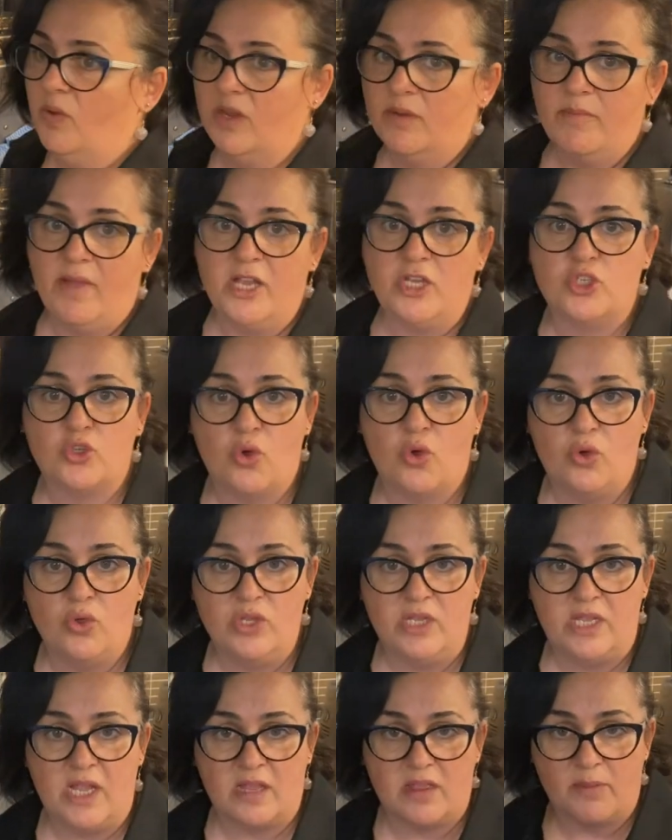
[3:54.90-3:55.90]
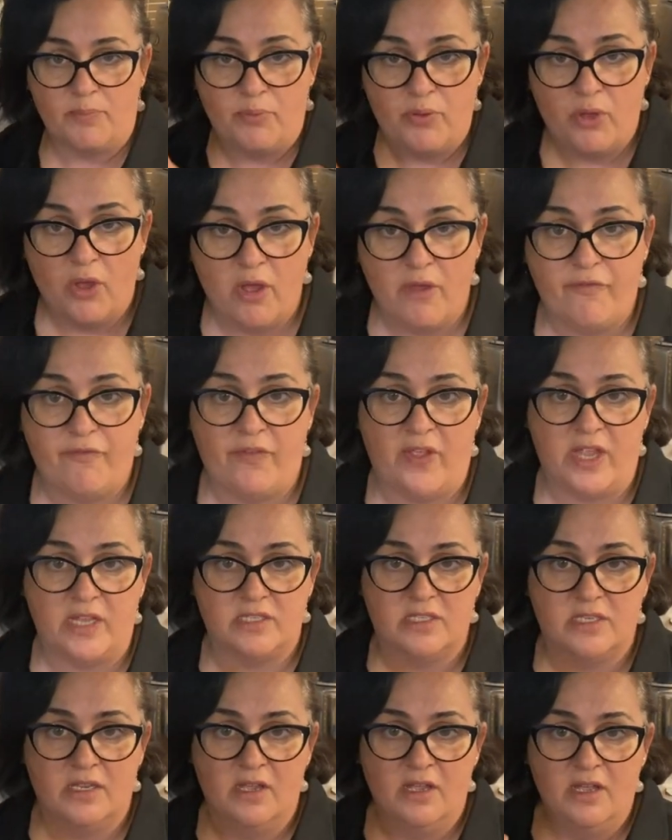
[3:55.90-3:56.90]
to make sure you get the
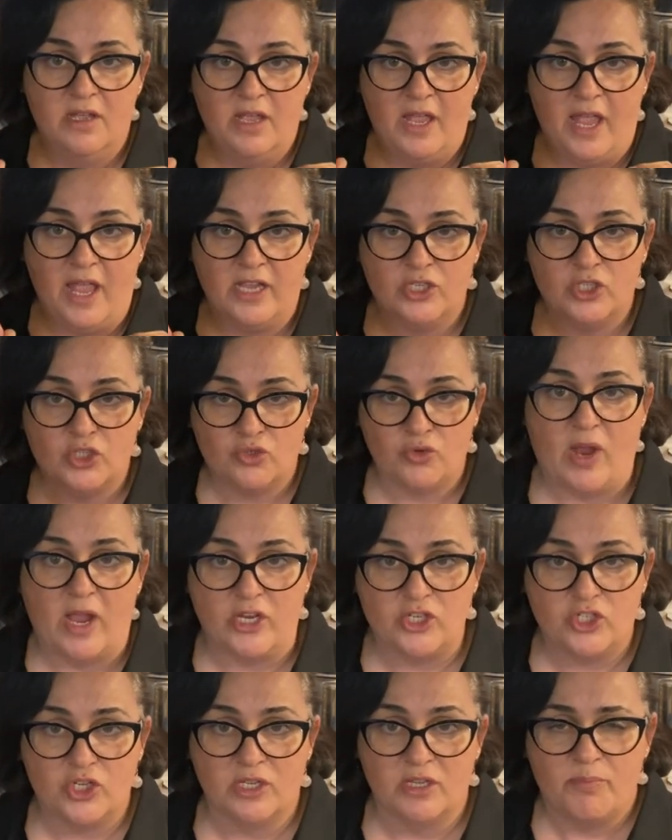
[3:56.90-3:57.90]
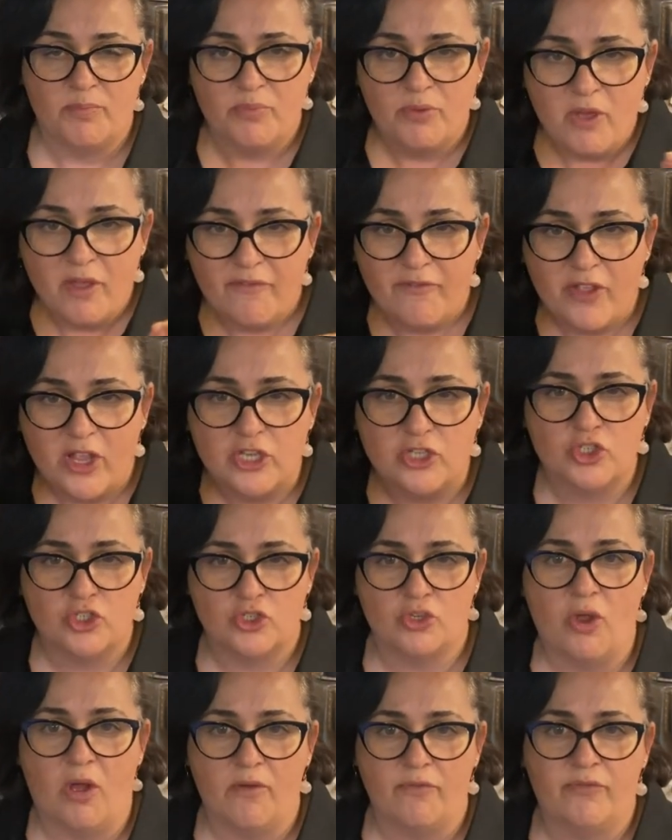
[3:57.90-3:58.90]
perfect extraction, the perfect
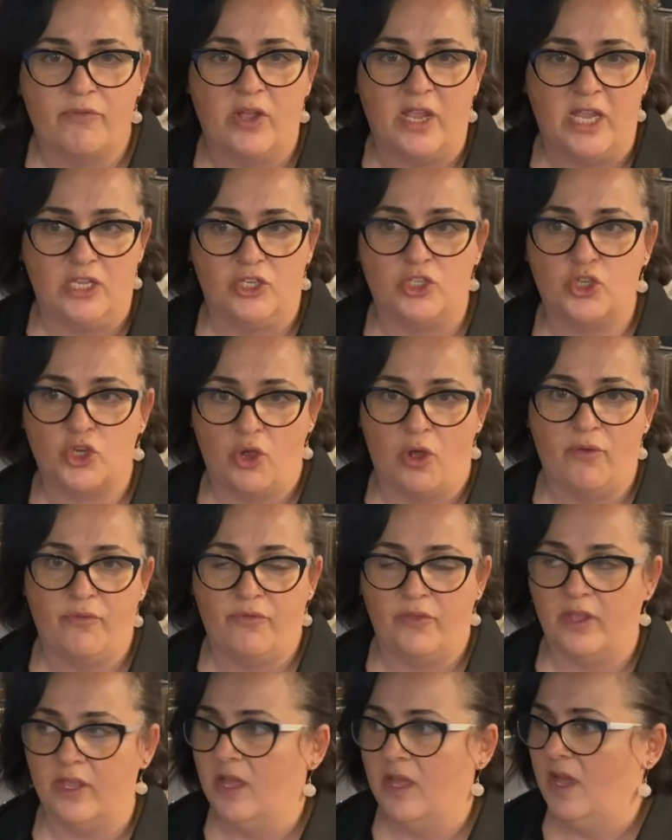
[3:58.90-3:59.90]
shot for each coffee.